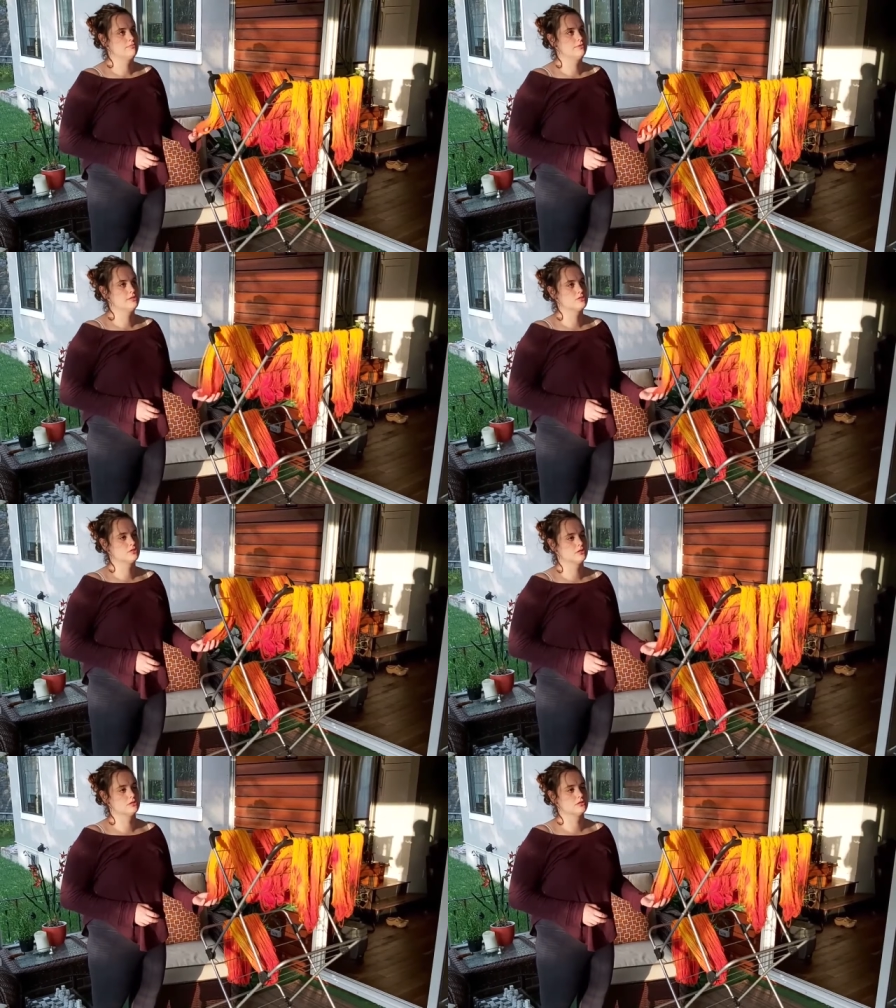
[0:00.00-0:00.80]
based
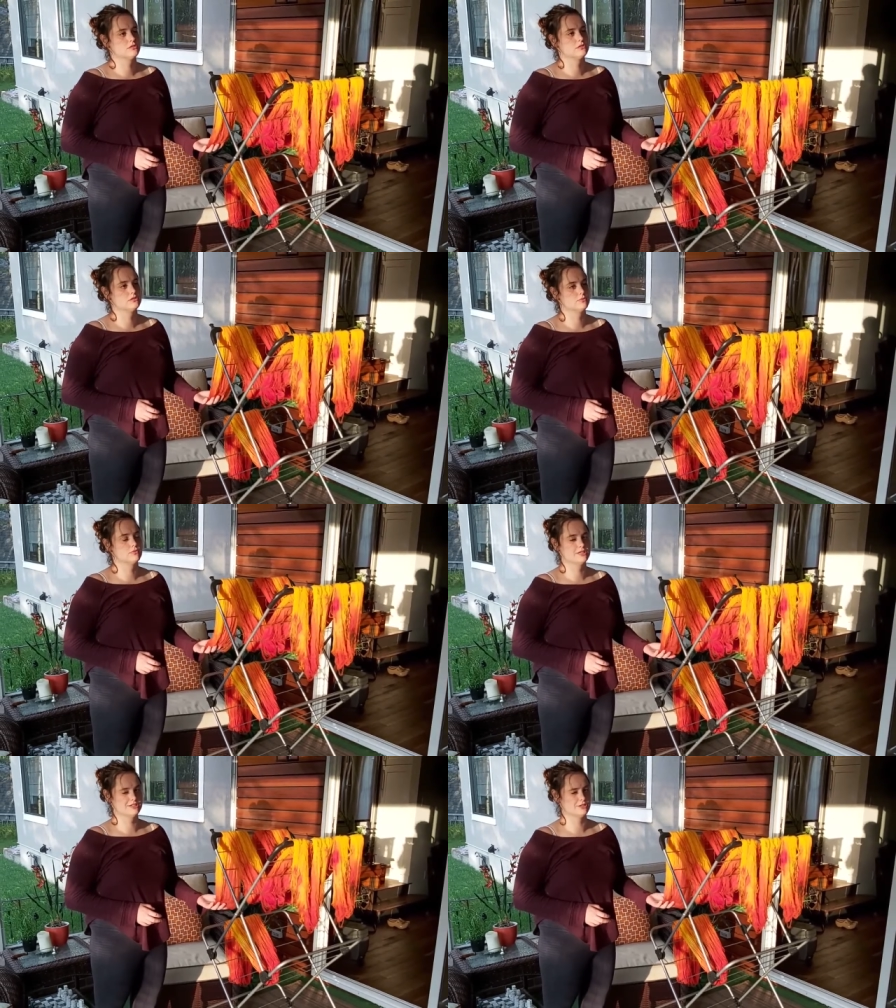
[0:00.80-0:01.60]
on some
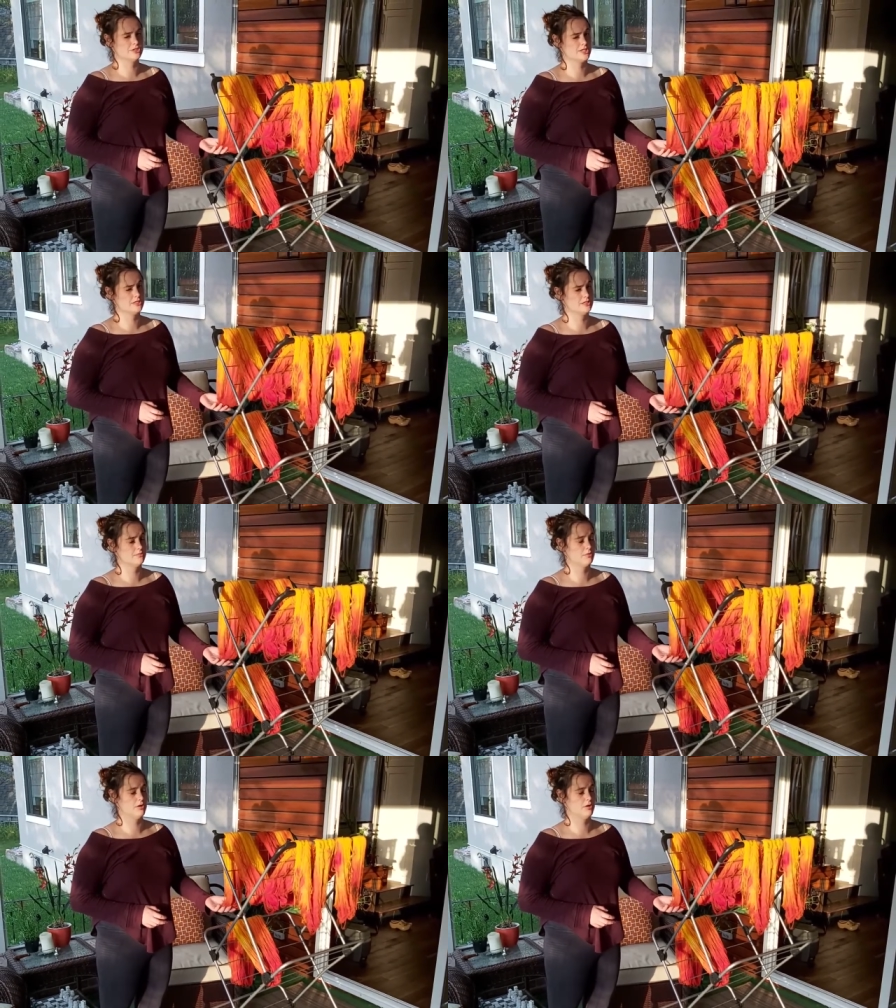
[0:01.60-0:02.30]
research I did,